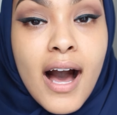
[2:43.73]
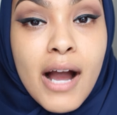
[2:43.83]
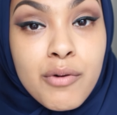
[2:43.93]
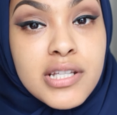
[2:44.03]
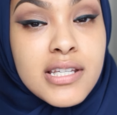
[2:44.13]

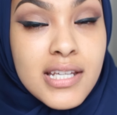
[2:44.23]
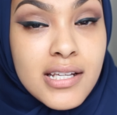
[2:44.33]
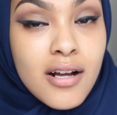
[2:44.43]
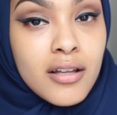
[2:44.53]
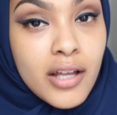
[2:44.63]
I would
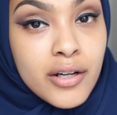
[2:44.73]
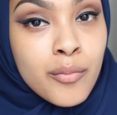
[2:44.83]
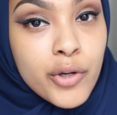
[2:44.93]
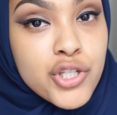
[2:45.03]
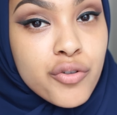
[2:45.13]
need a lot of
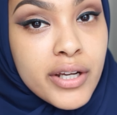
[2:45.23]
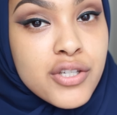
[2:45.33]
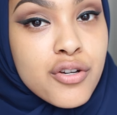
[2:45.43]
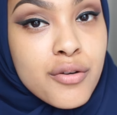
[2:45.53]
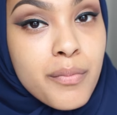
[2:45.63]

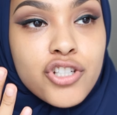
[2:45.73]
moisturizer.